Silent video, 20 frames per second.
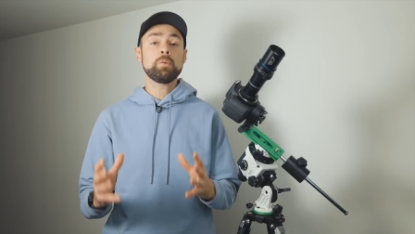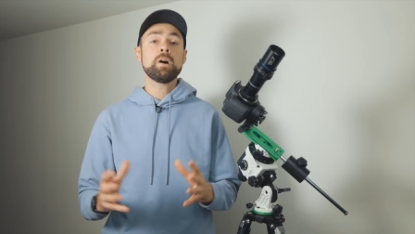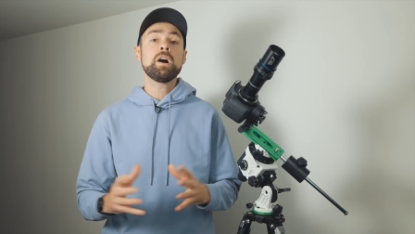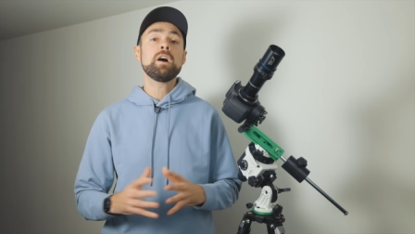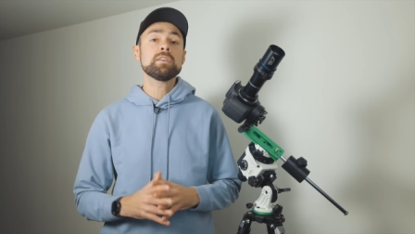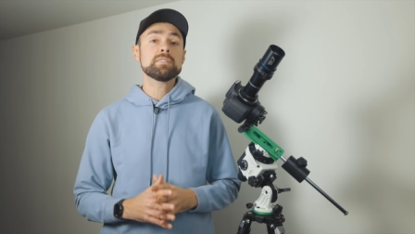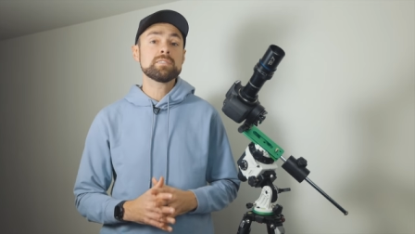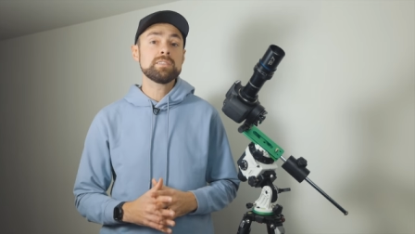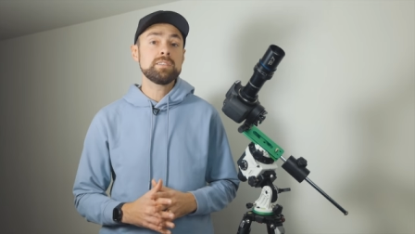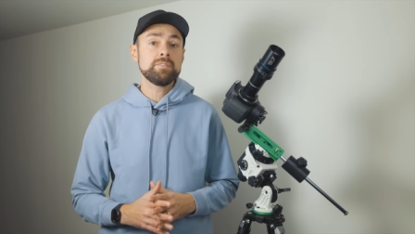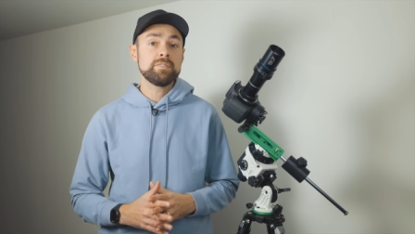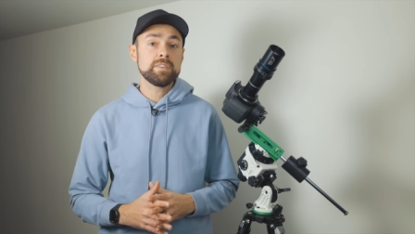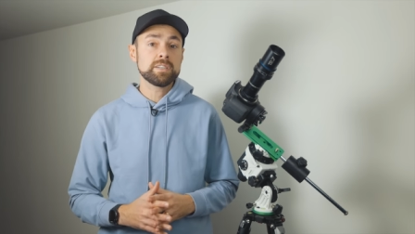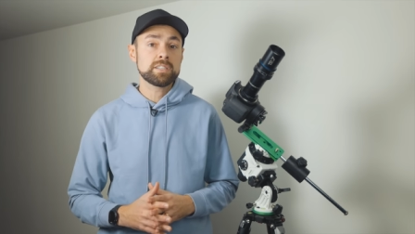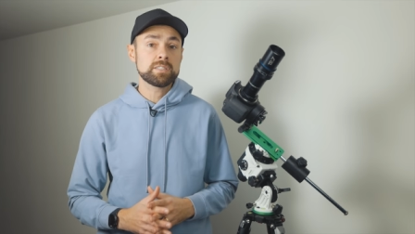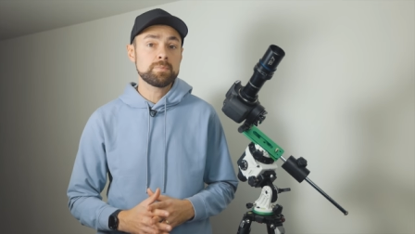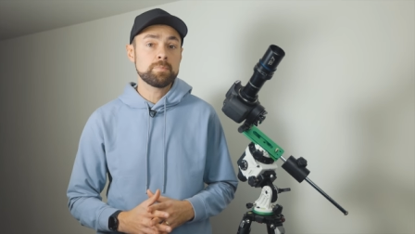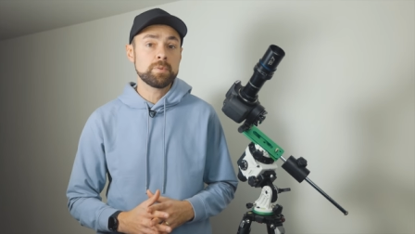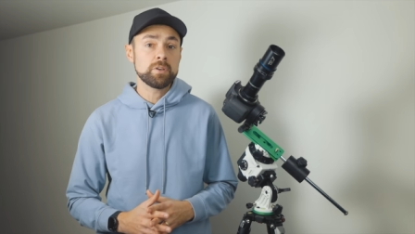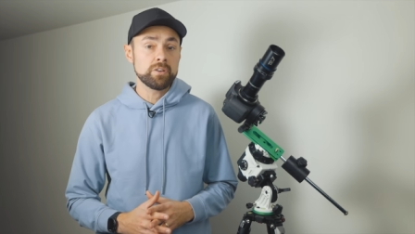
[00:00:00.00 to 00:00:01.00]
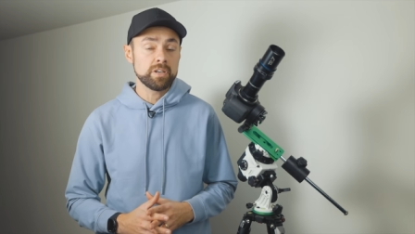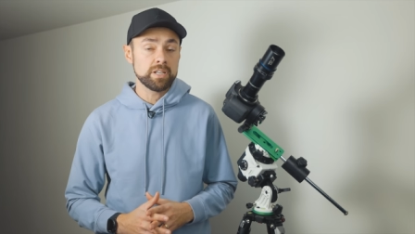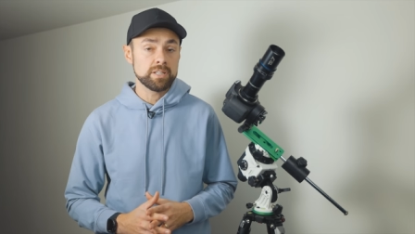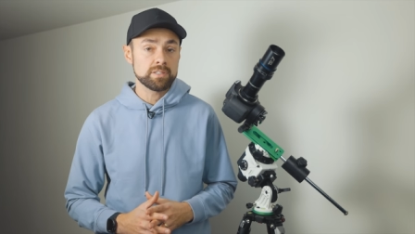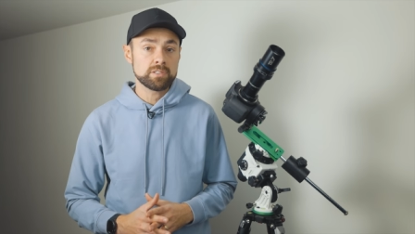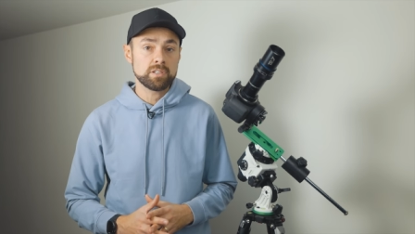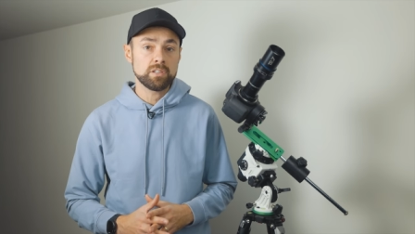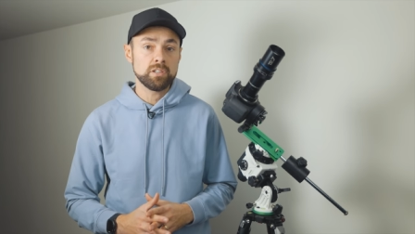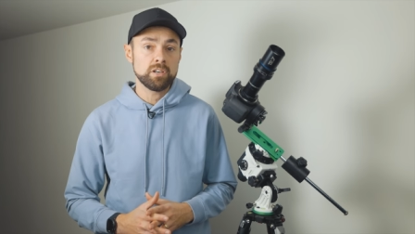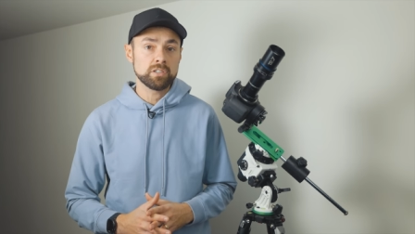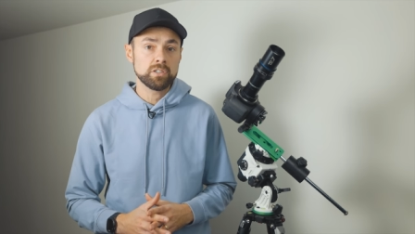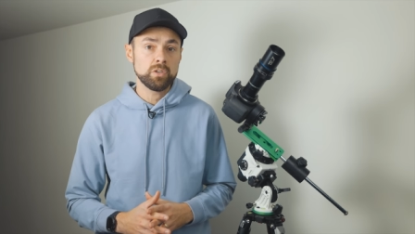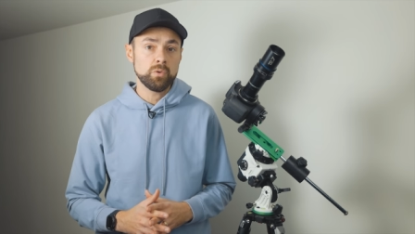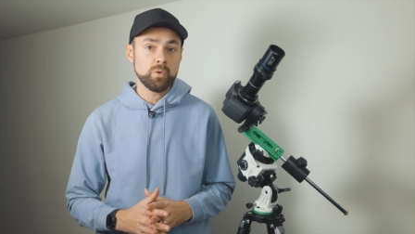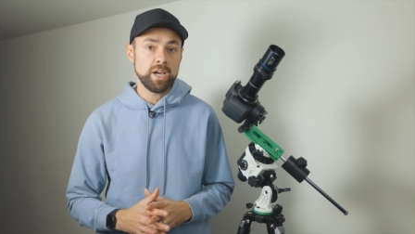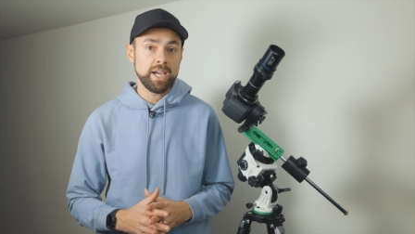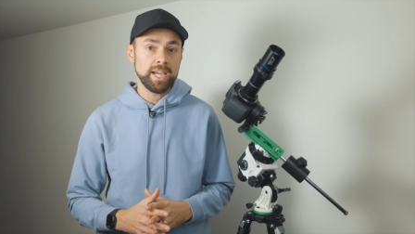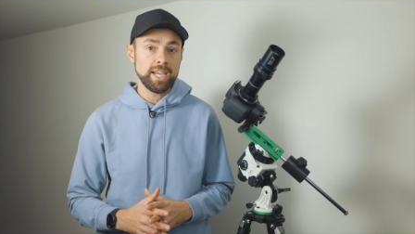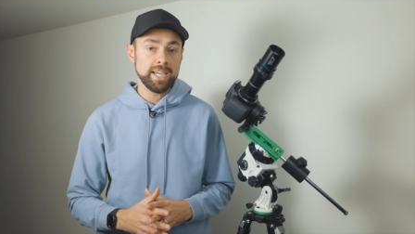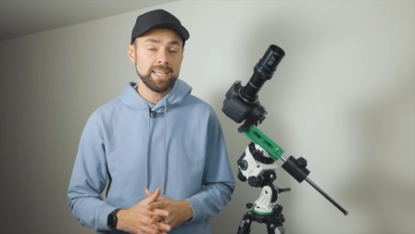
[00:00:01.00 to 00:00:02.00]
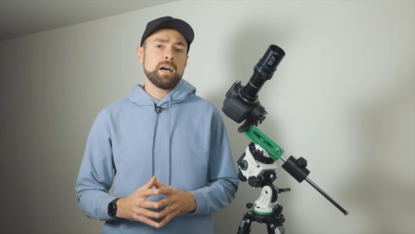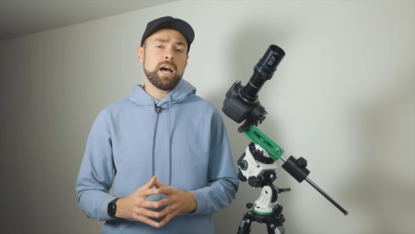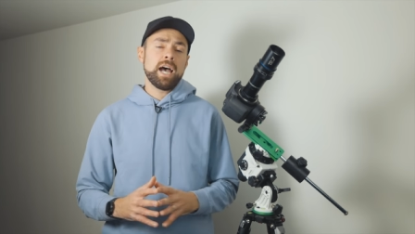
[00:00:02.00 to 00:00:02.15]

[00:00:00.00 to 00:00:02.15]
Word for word: positive experience along the way.